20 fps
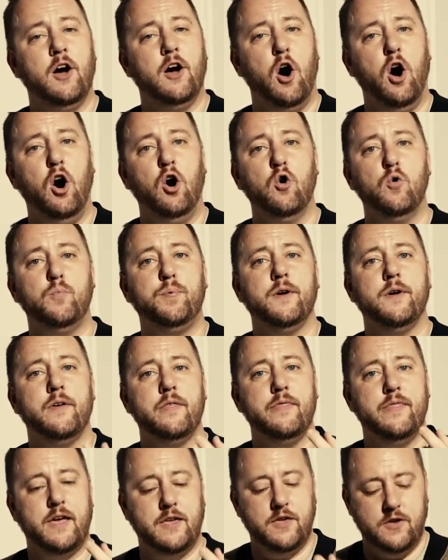hope
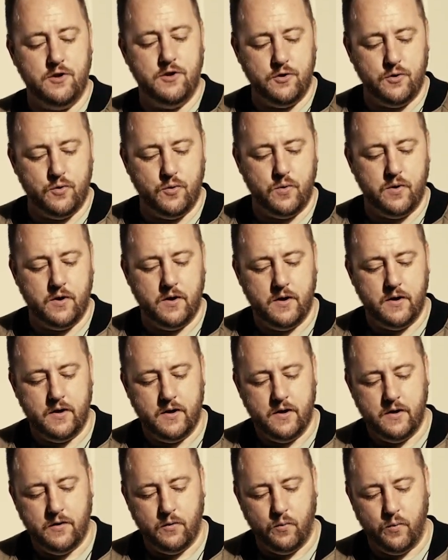that you
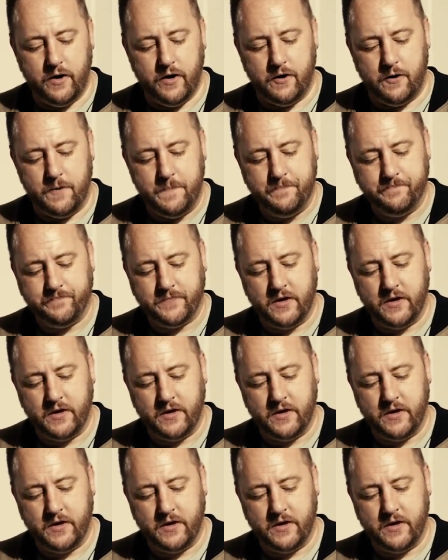will.